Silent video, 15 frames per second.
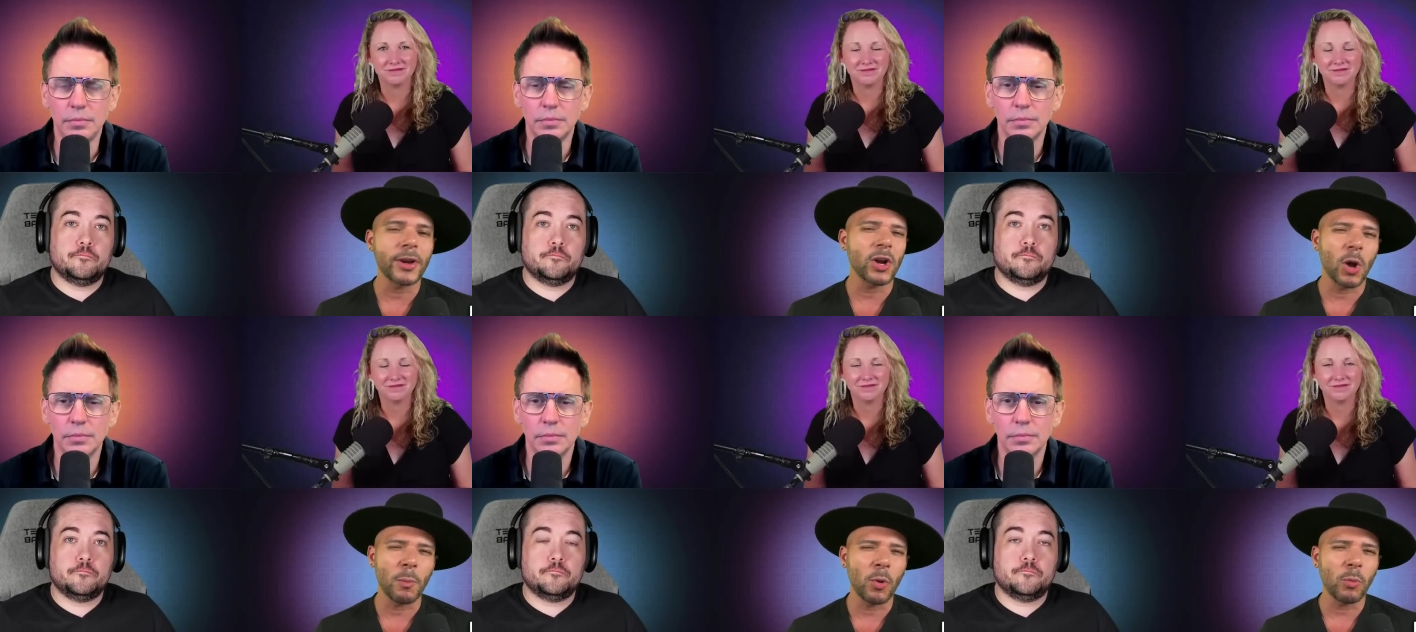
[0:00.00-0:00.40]

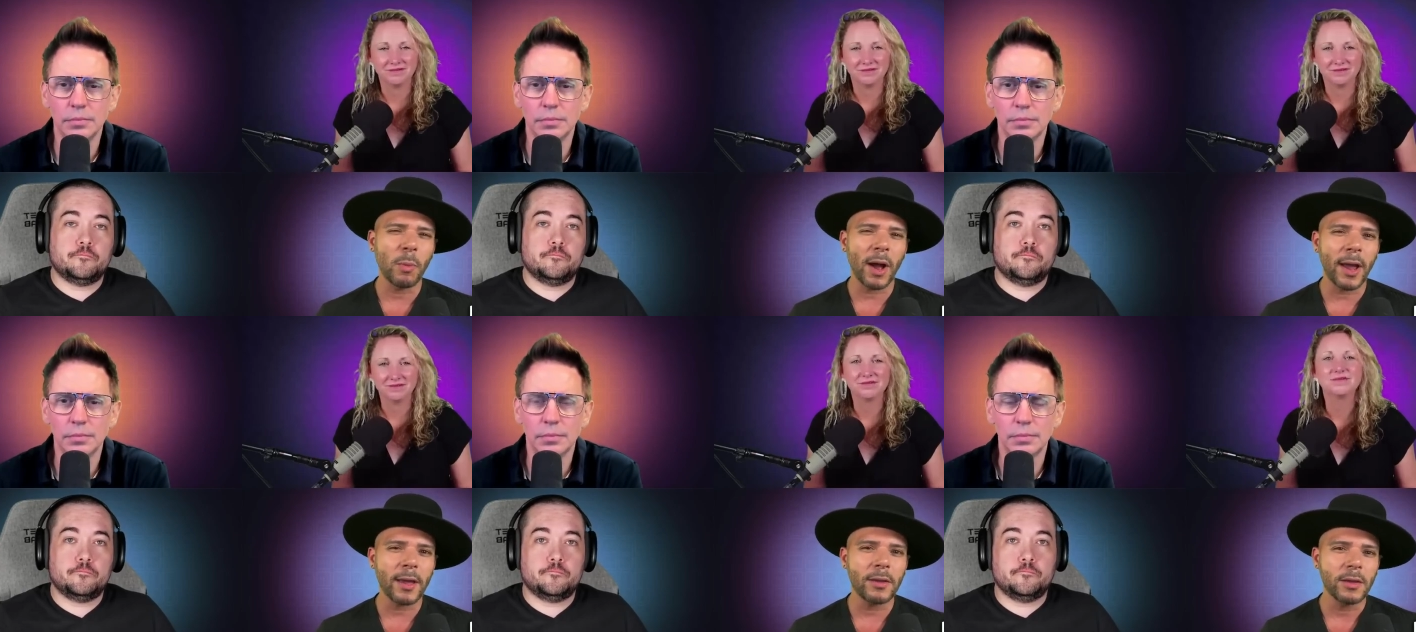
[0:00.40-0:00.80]
Speaker 1: I'm very
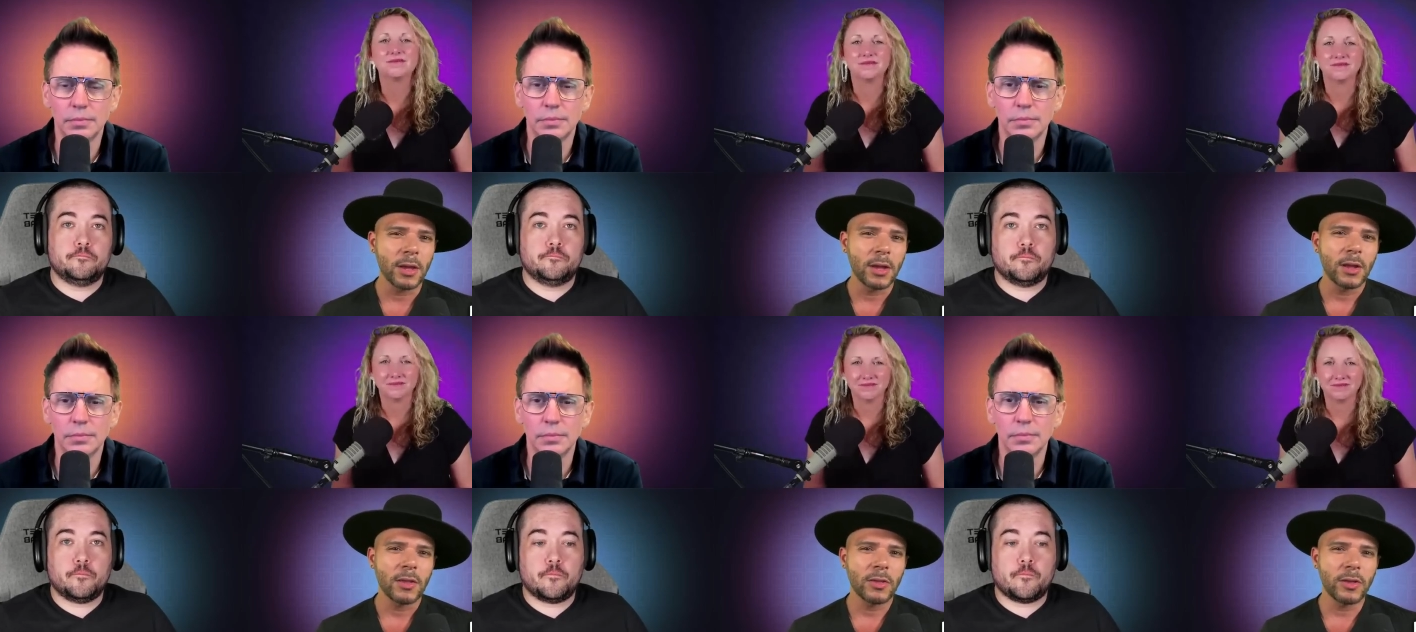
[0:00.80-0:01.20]
humbled
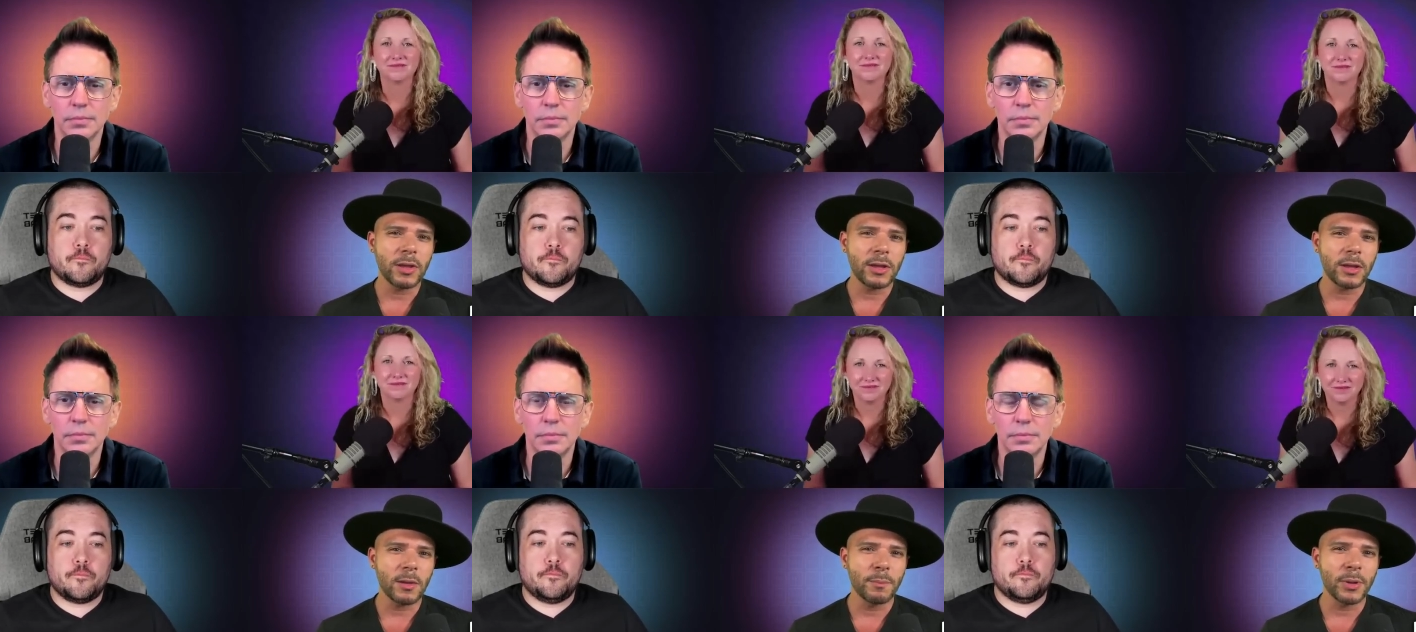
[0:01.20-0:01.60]
by
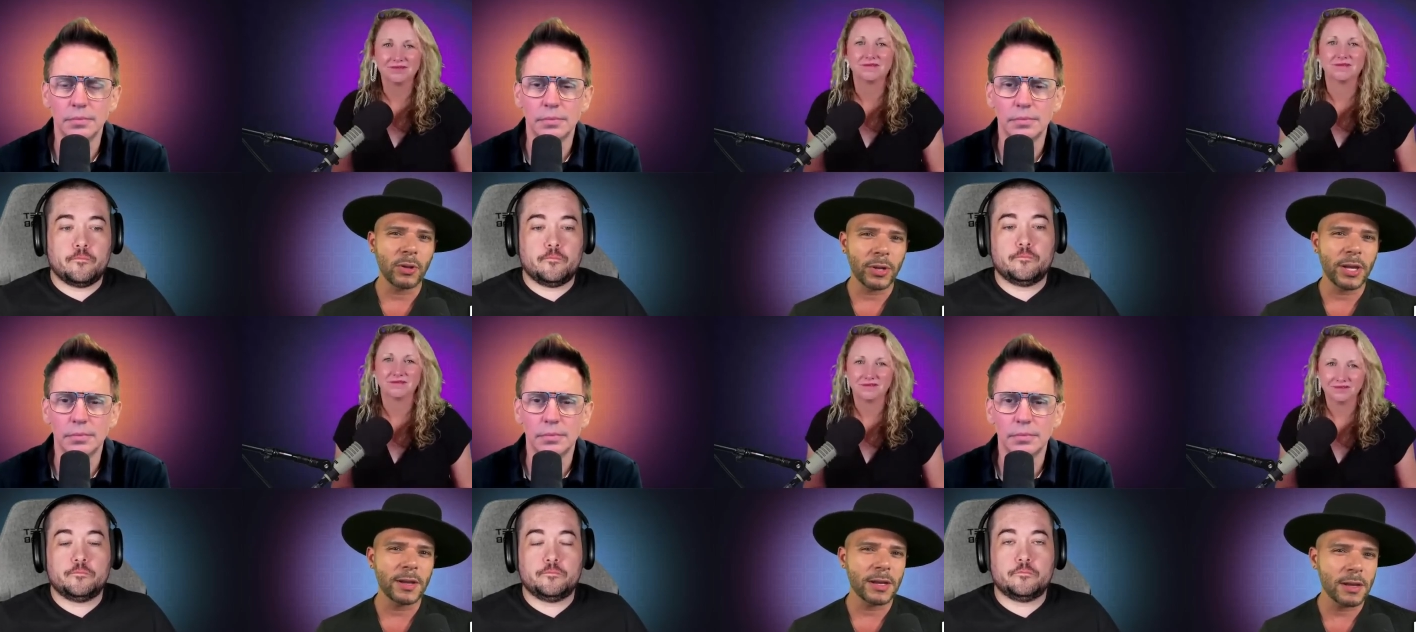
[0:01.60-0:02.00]

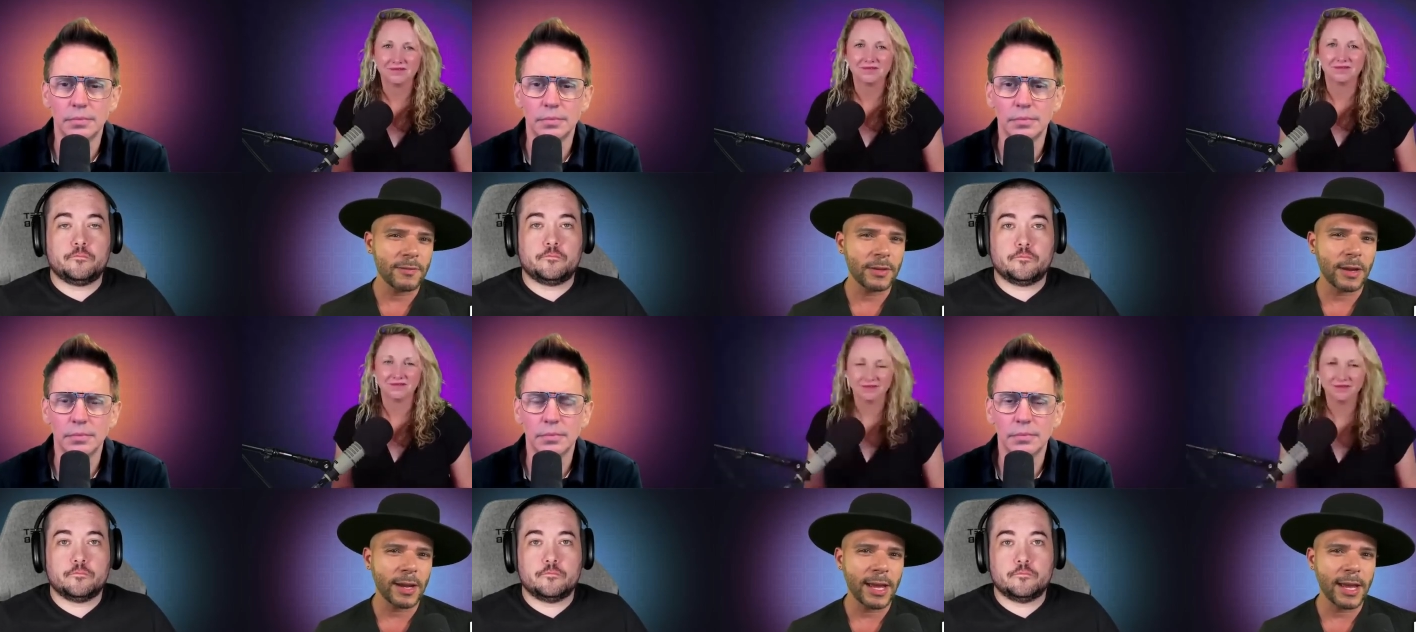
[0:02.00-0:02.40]
the
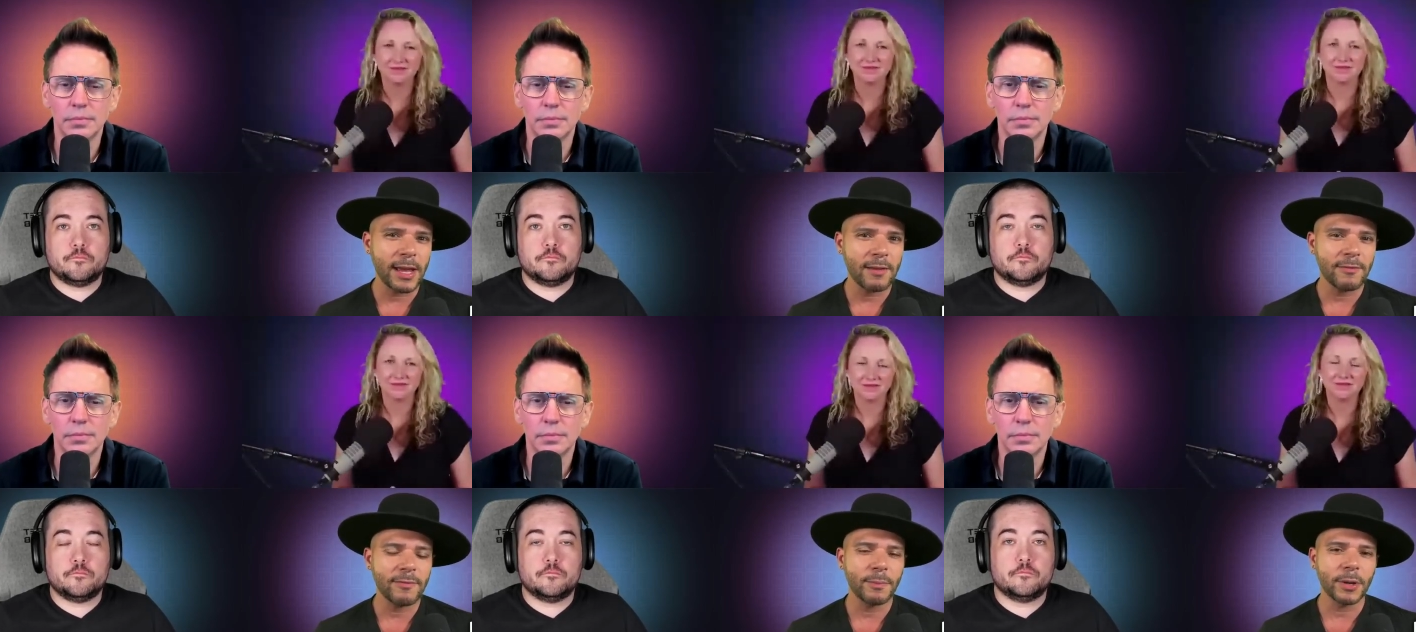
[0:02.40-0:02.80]
ability and gift
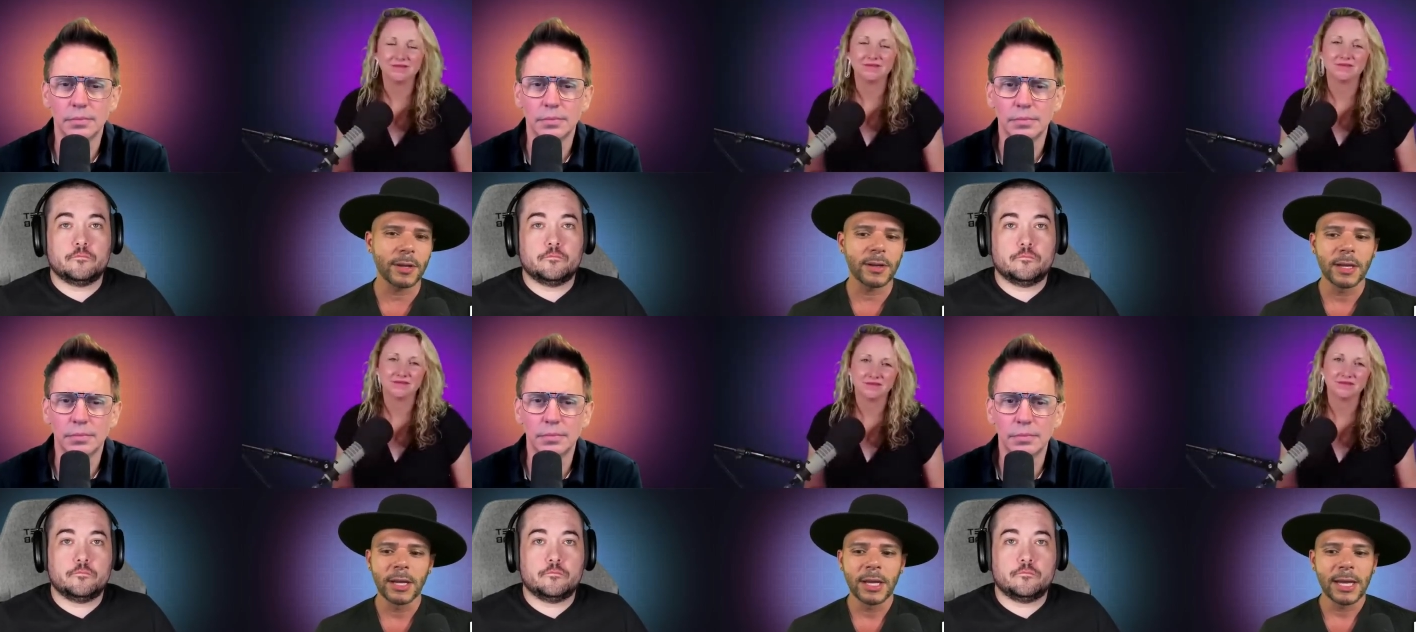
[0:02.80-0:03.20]
that I
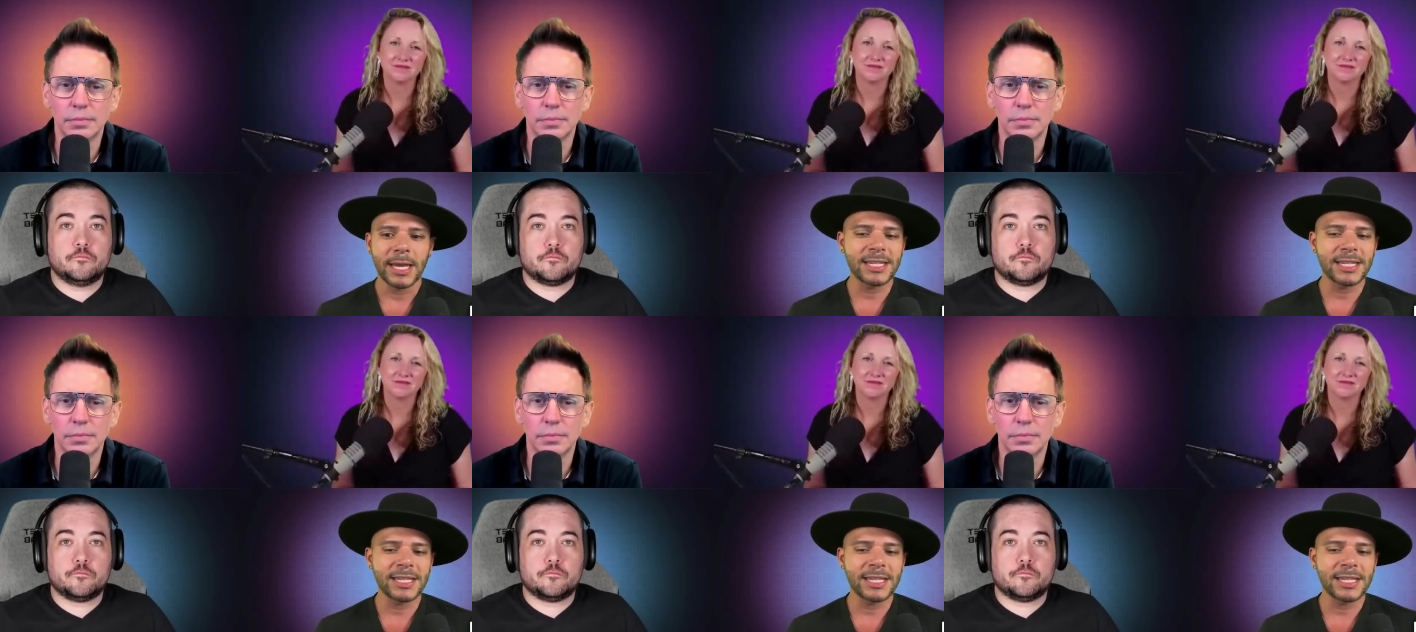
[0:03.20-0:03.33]
have, but